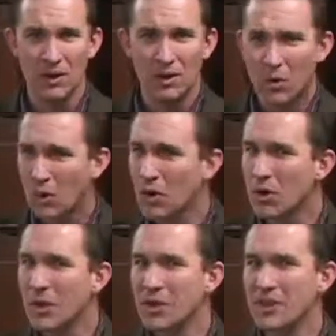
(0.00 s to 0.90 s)

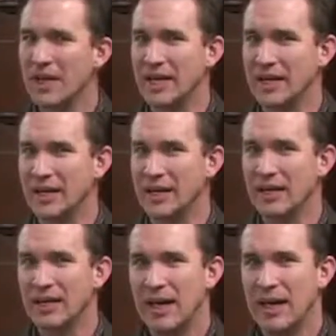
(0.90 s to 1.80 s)
horrible thing
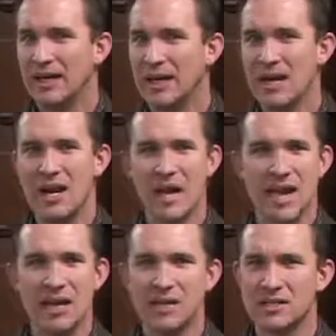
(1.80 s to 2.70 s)
and that it
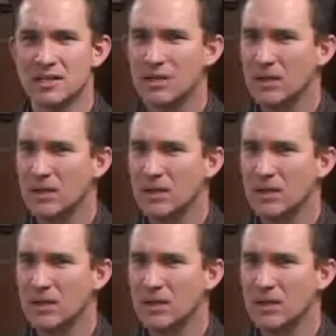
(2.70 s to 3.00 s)
has